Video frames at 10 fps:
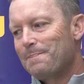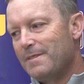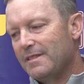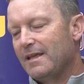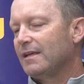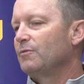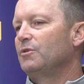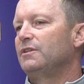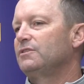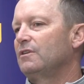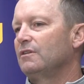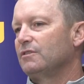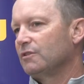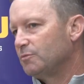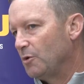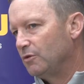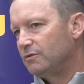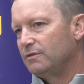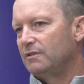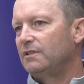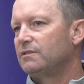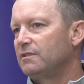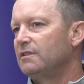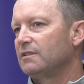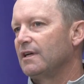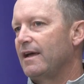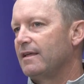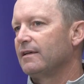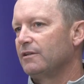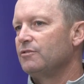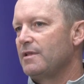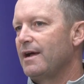then they can really start to expose you. And he's a guy that can do